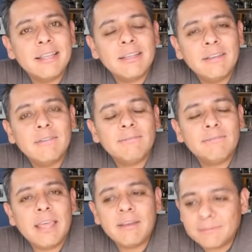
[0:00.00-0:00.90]
If
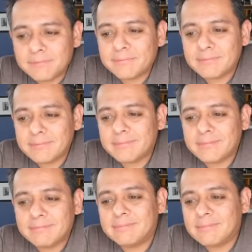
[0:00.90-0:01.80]

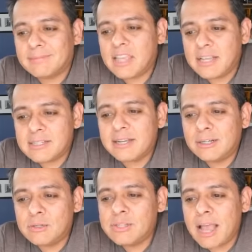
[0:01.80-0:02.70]
Tesla
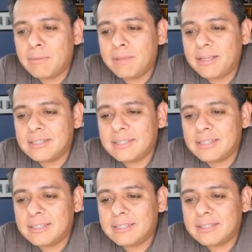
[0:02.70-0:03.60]
goes down because of
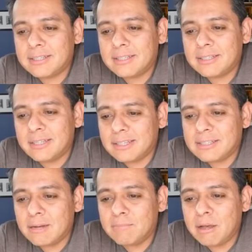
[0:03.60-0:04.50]
this, it's
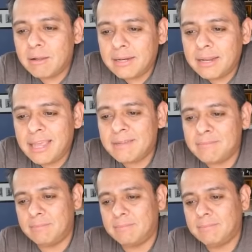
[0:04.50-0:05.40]
gonna be all on
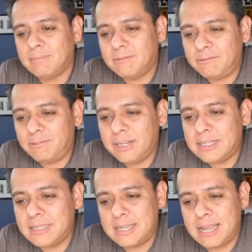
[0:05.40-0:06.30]
him.
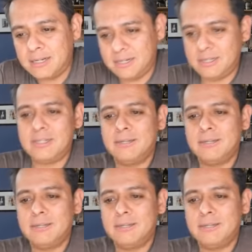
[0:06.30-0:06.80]
Friggin' designers.